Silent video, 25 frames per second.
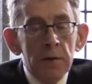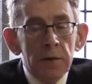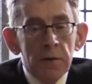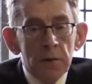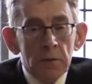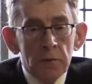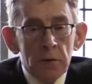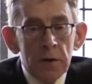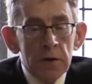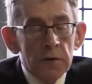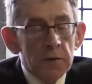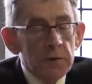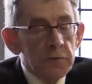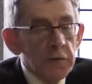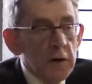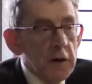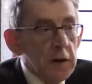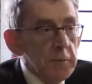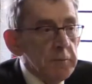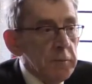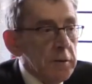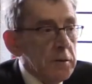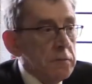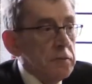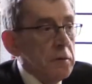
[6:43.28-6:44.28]
the great
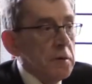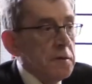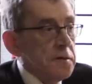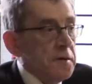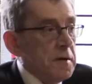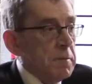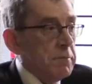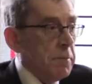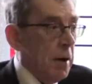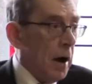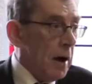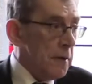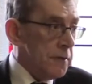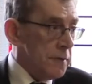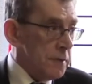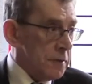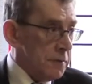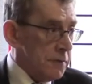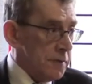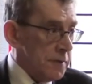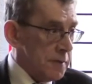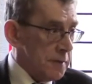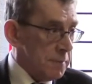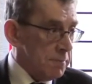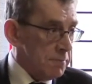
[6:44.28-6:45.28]
development was in
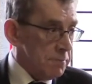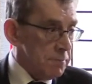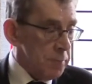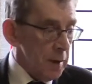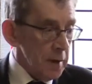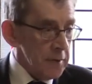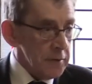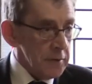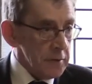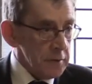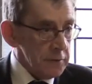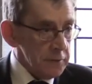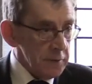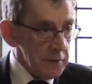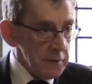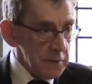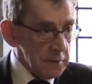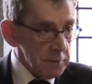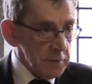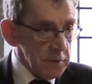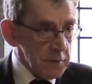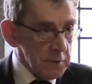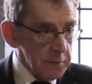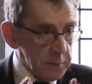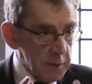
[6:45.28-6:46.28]
positivism.
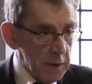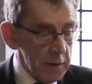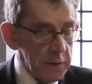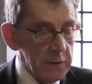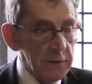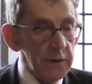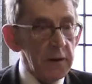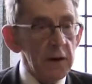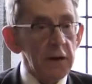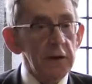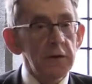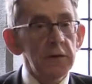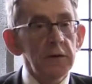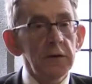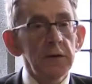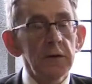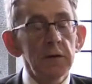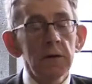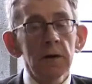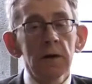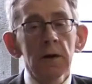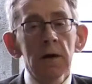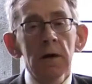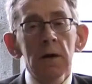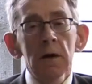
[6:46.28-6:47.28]
Positivism was about the
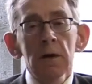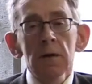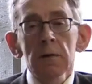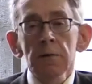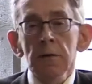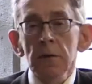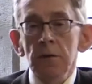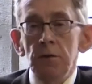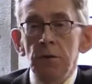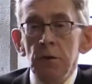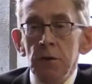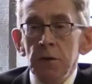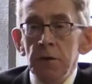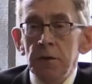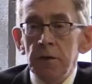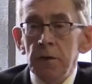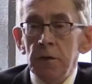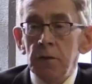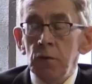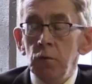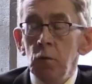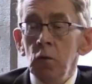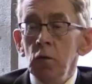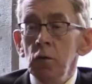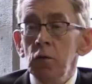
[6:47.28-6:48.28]
idea that just
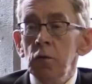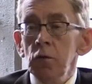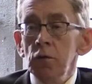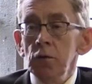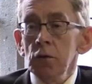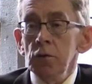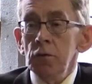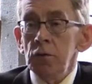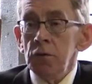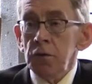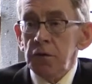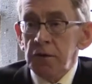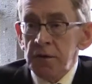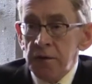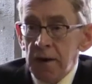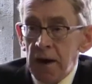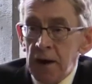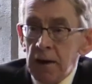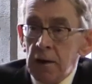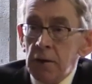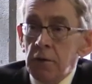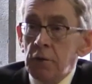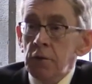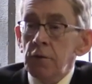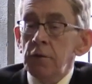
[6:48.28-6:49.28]
as one could
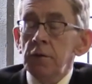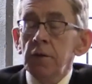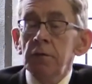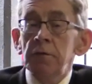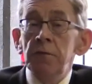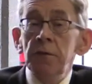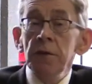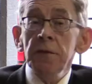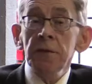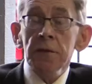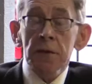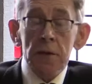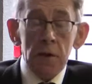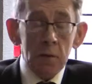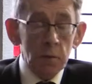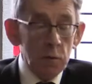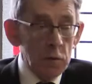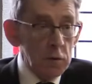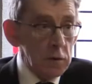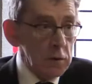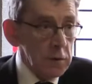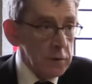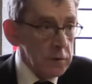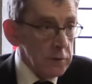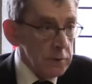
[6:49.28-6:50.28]
understand the physical
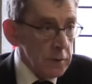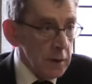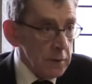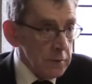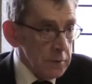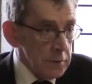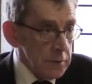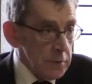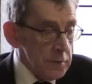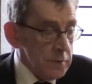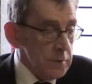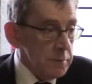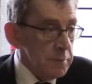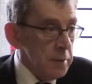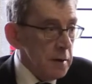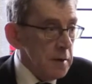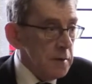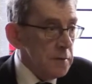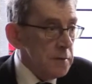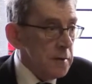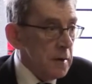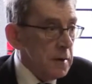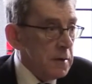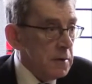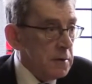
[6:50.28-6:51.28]
world around us by
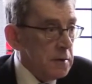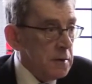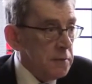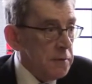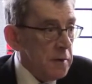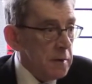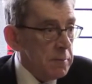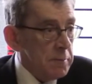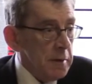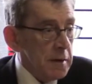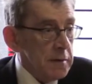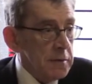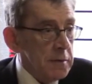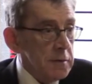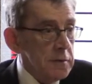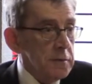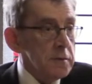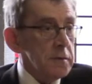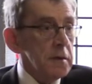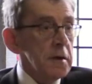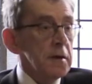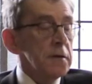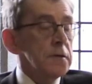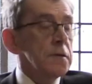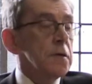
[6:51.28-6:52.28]
scientific
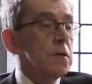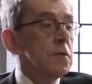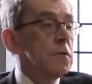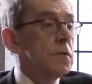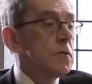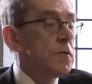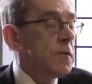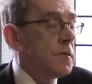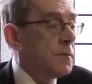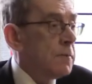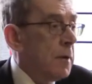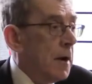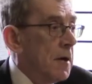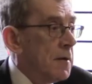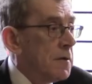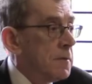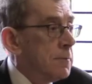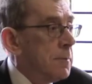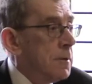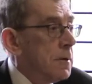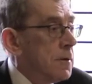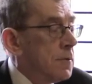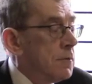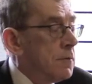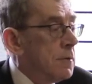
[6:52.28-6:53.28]
methods, so it was
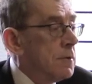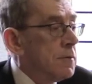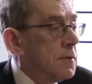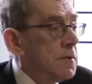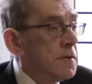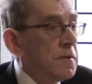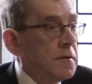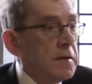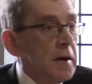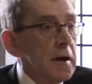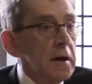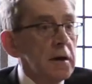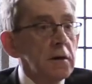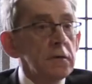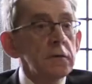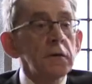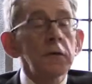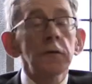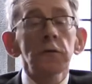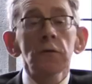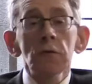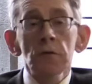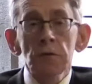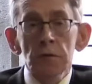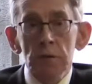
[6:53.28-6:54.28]
possible to understand the
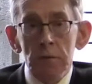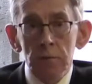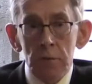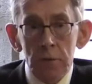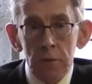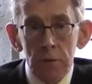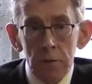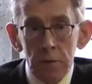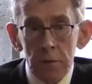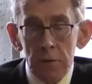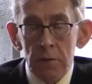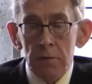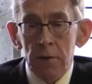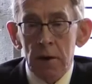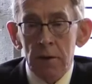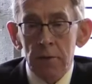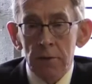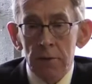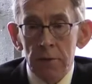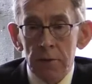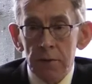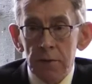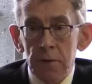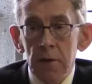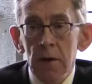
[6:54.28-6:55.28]
social world
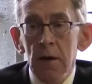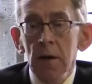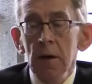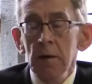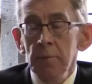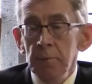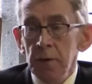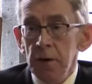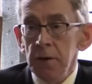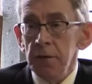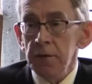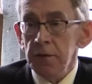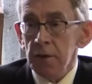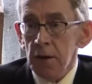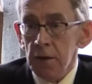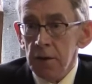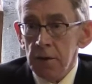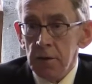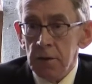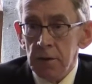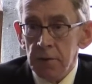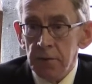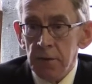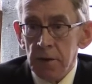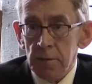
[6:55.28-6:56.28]
around us by
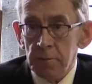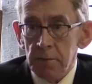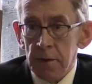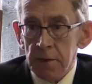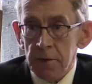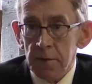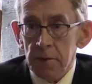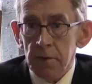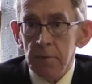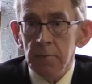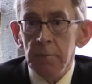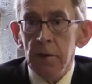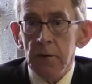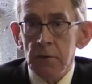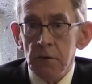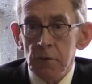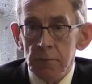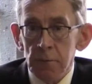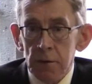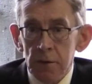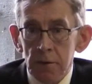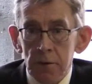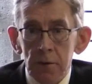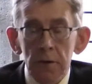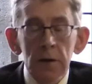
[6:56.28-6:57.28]
scientific methods,
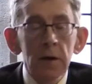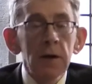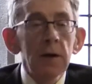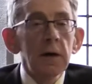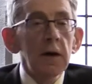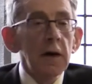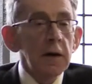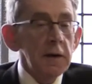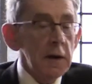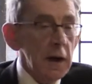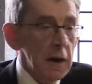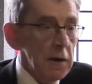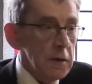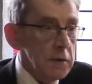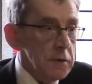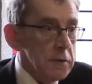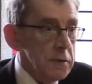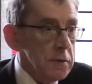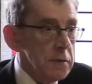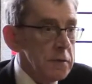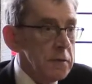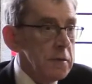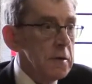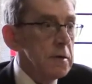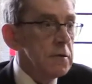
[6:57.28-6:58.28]
measurement,
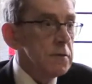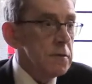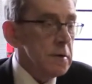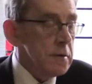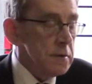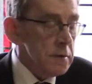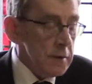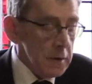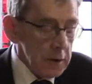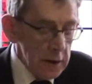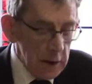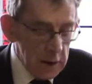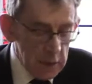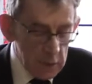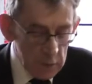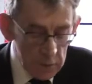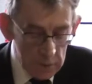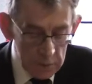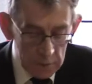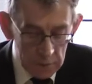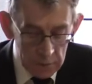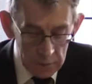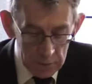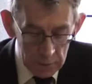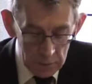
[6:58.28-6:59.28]
analysis, data
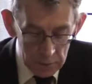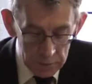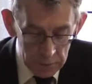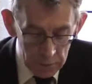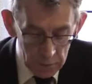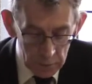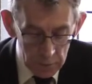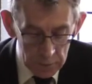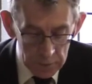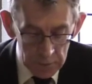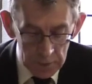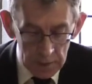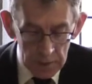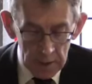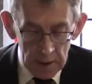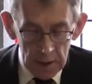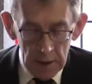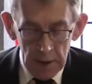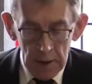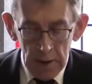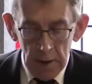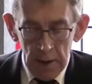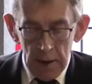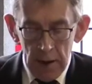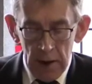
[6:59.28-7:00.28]
collection, and so forth.
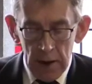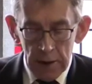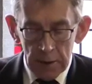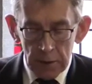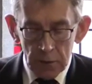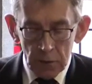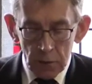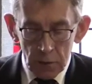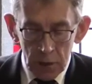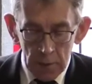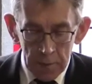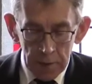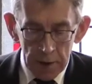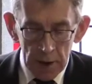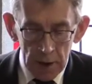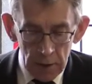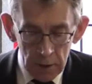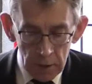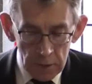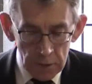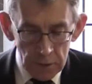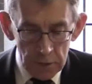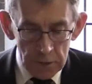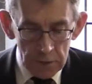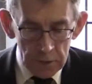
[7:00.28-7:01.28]
And
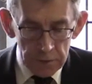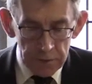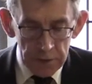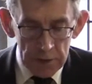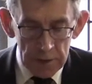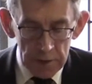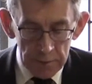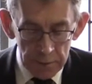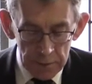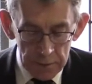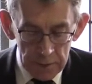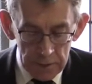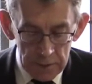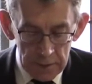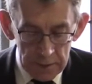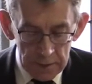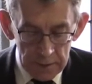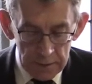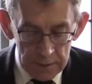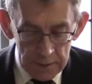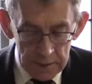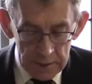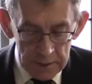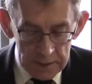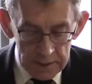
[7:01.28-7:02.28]
criminology developed
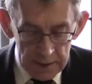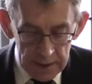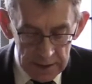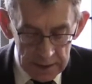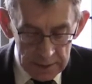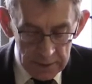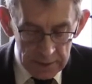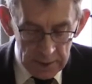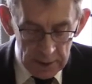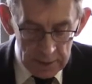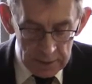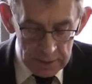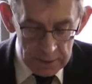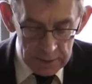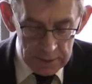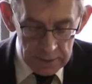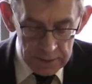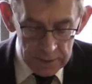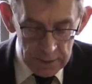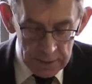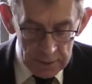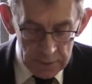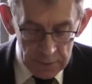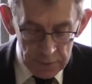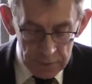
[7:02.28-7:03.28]
in the late 19th
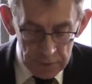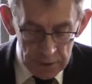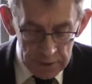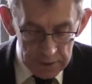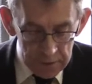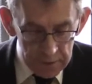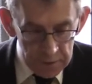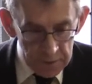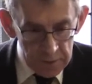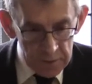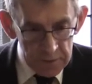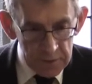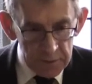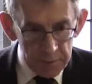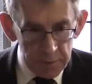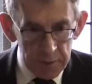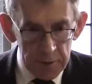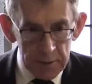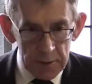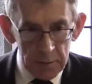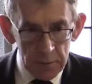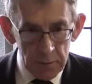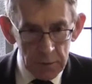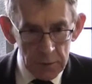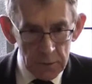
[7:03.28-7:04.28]
century as a
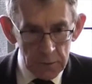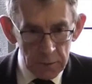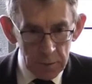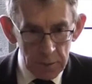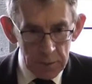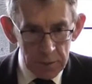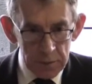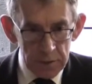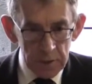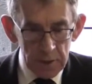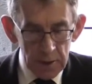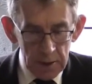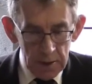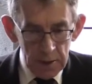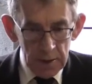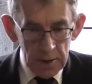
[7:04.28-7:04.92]
discipline which was